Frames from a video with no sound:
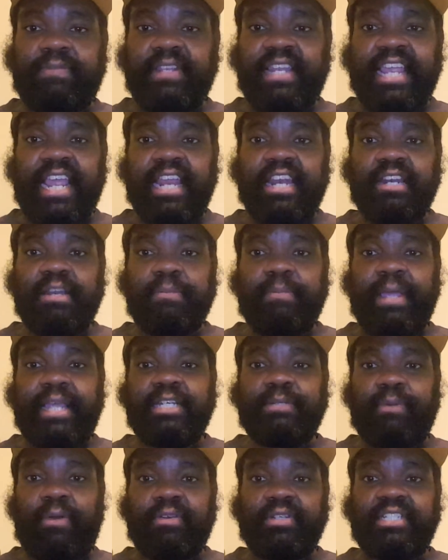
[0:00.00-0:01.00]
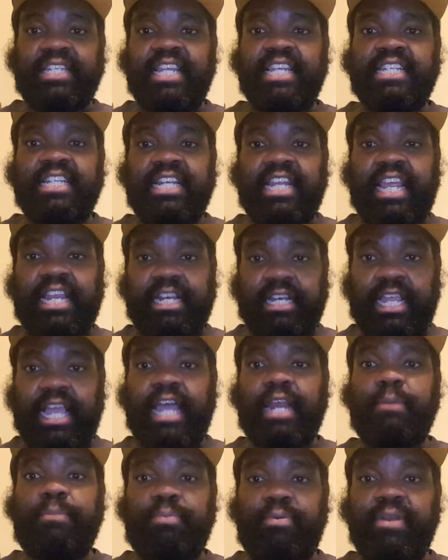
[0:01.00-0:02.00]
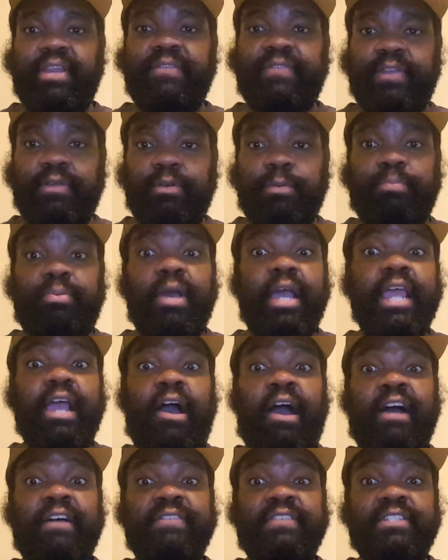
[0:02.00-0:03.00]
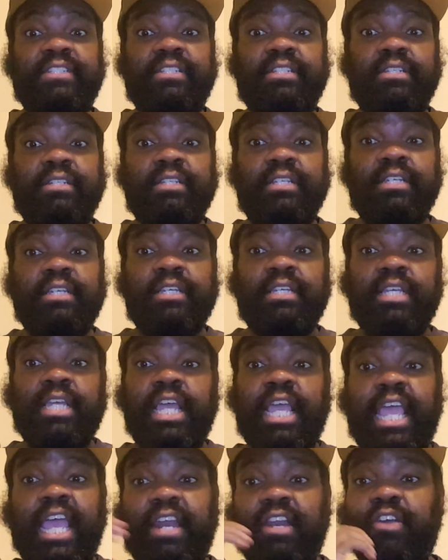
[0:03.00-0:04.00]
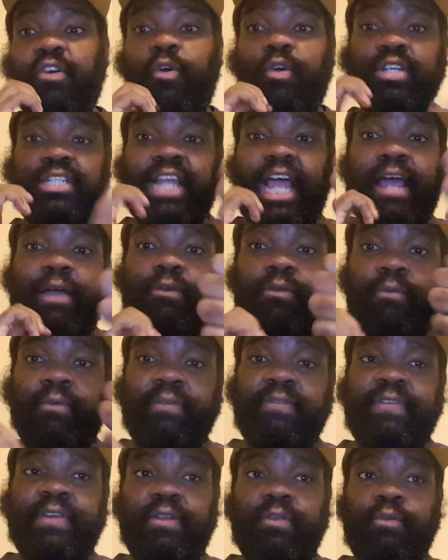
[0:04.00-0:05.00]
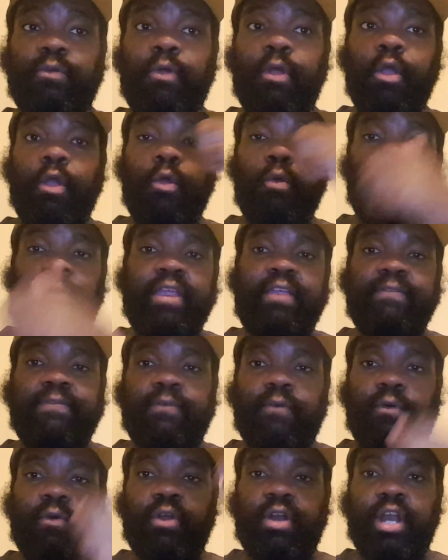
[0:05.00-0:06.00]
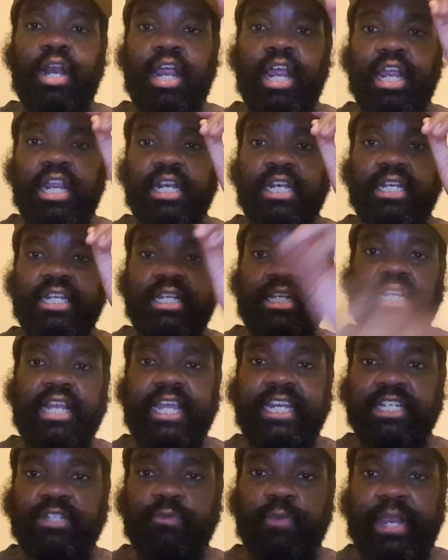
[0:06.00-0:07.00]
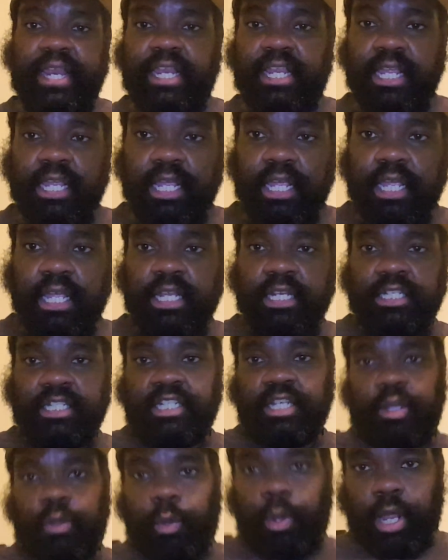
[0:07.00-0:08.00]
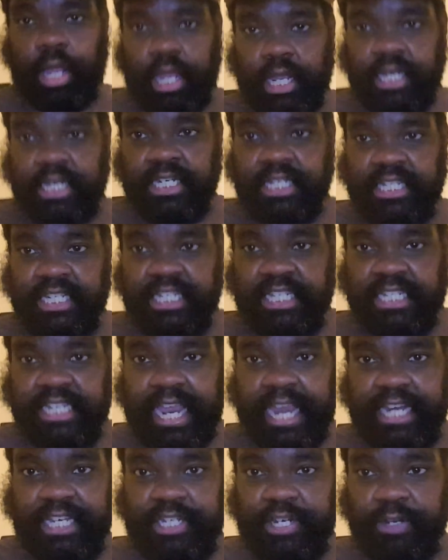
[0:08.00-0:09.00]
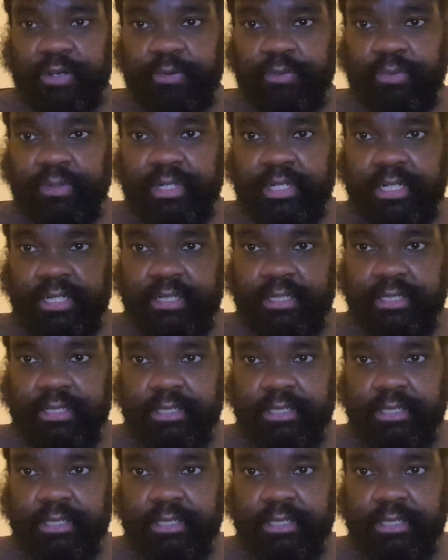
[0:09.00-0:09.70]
the end of the baseball season and kind of preview the playoffs. And of course, I will review week 4 next week. So stay tuned.